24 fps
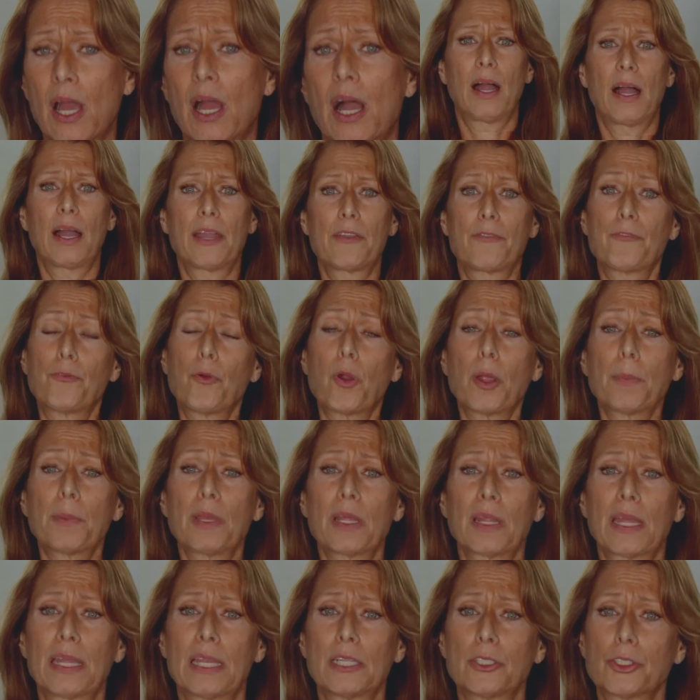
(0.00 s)
I
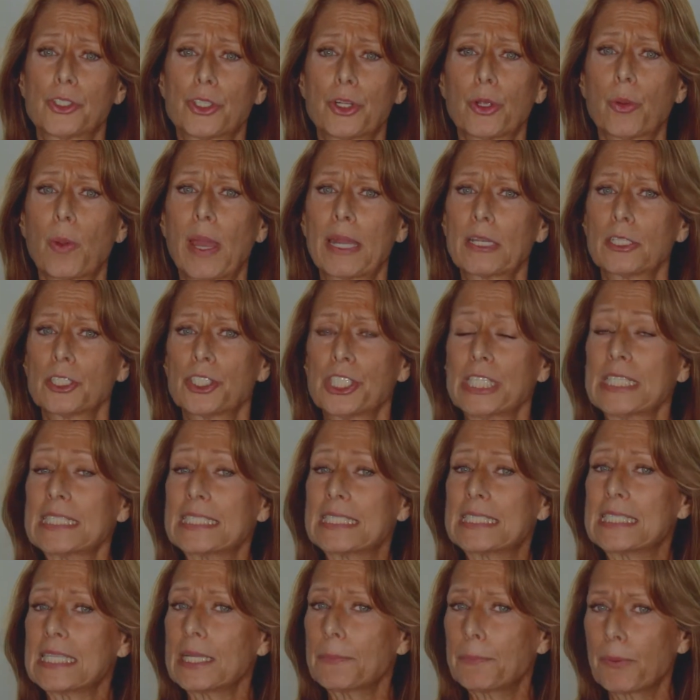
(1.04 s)
formulated Tru-Energy
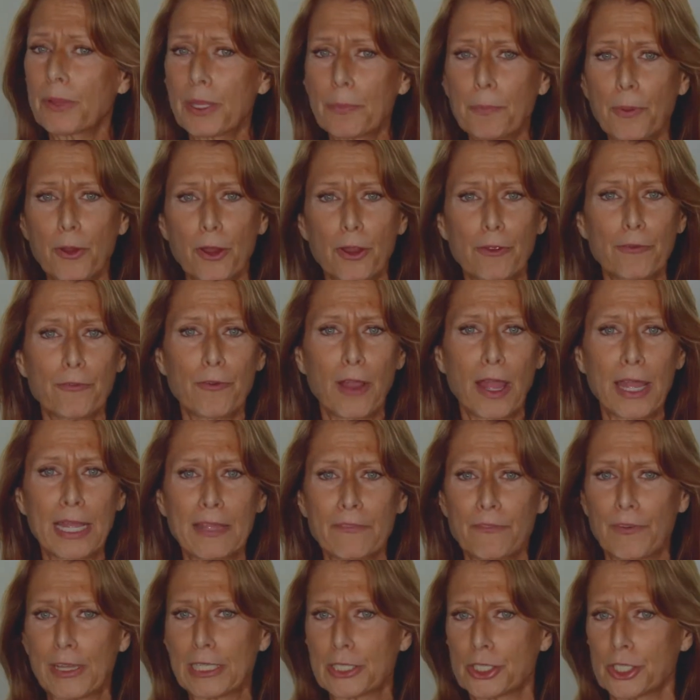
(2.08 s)
Deeply Purifying
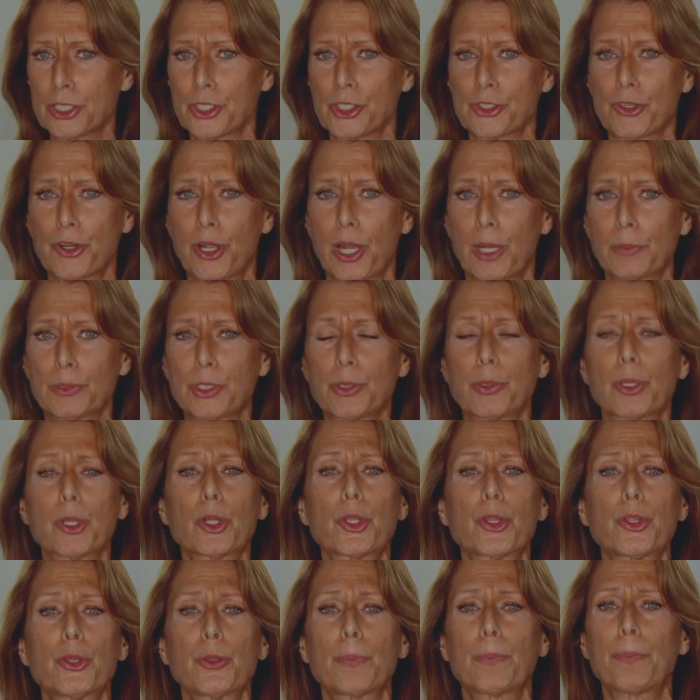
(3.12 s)
Facial Scrub to
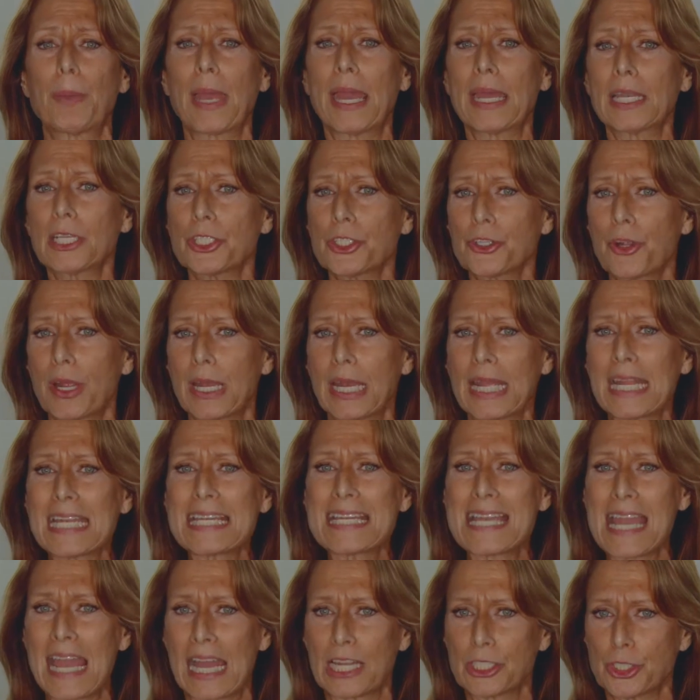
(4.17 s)
include
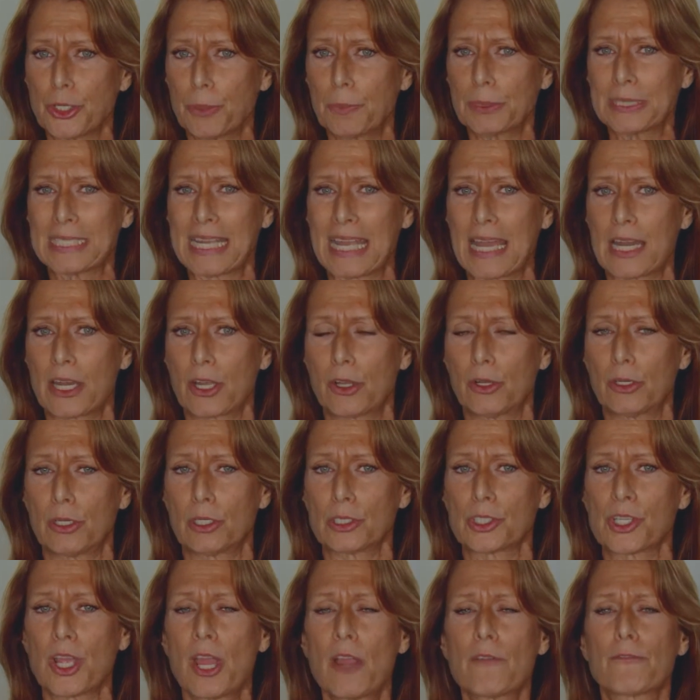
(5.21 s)
penetrating natural
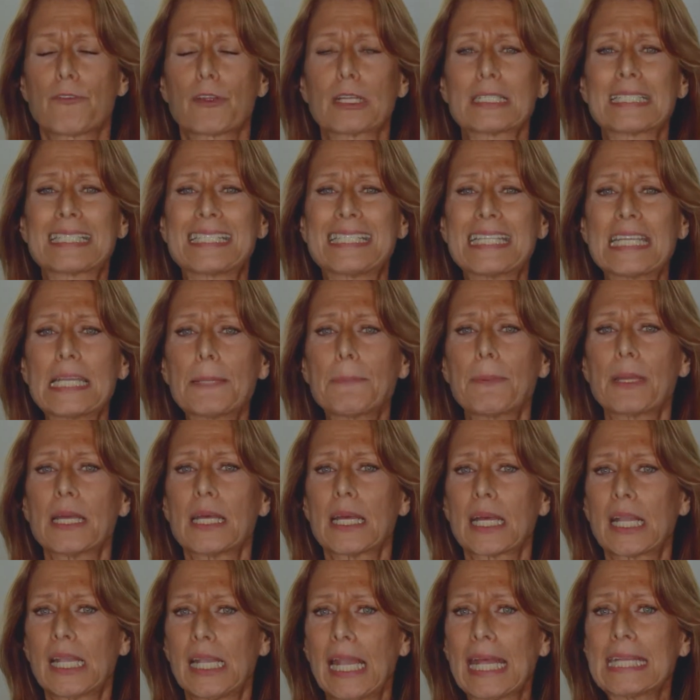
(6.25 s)
botanicals for a deep
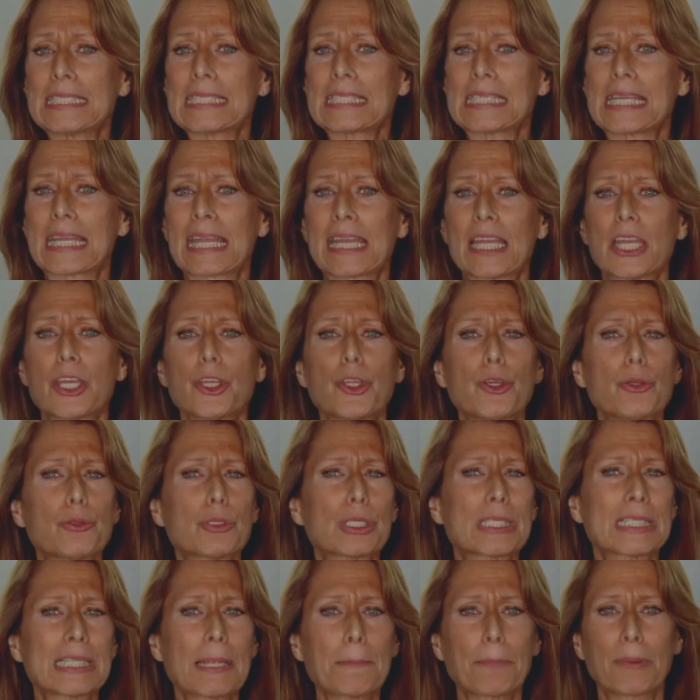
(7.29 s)
cleansing you
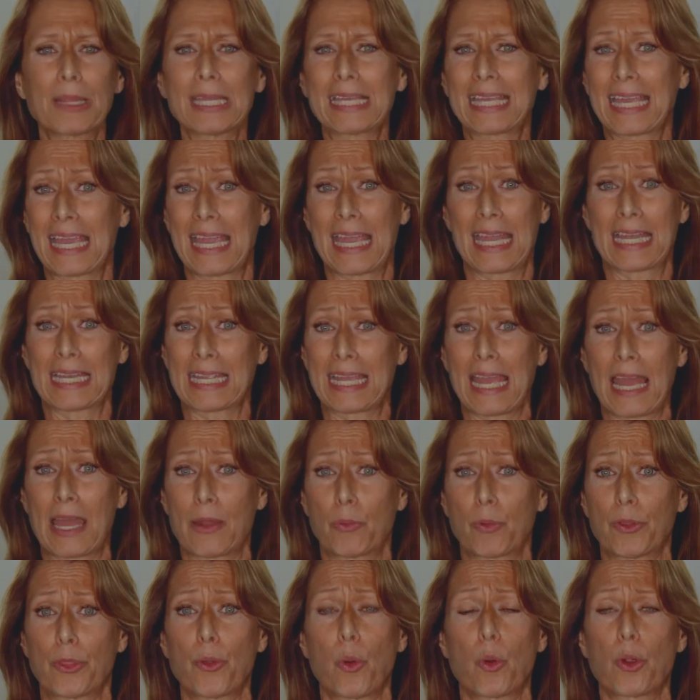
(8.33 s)
simply can't
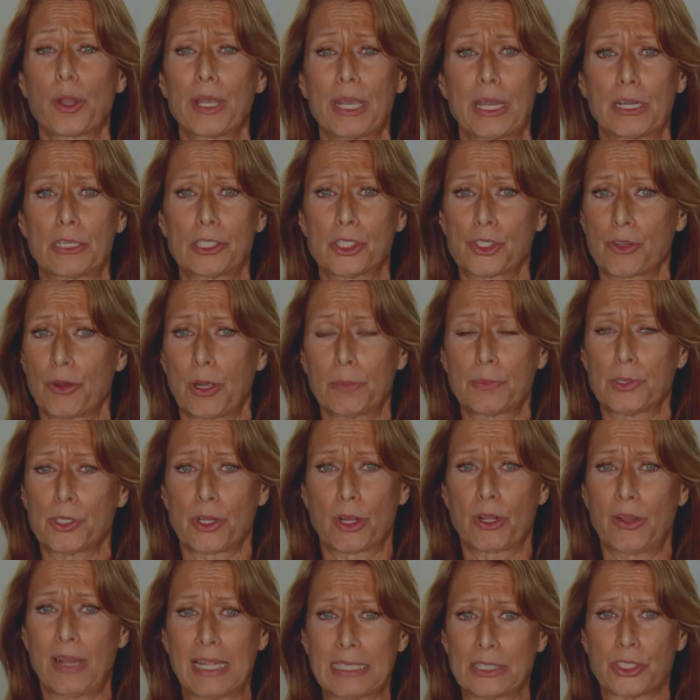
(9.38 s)
get with ordinary scrubs or
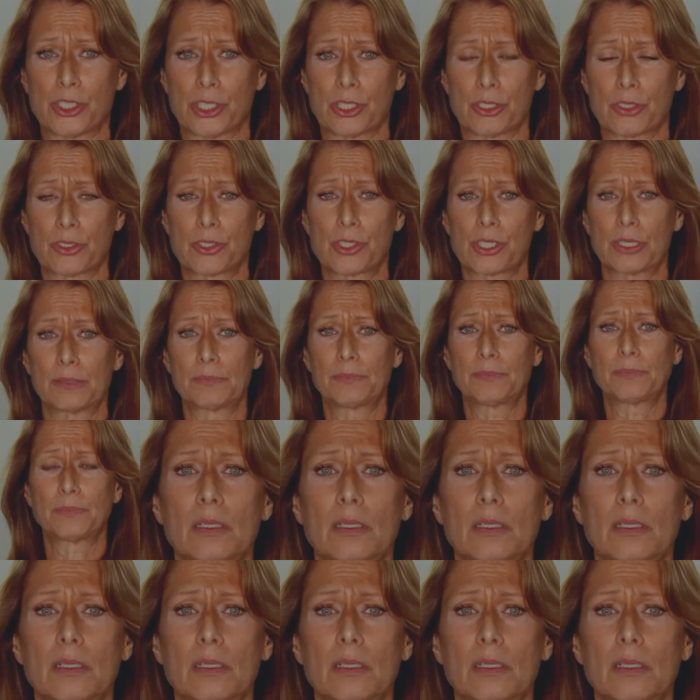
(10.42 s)
cleansers.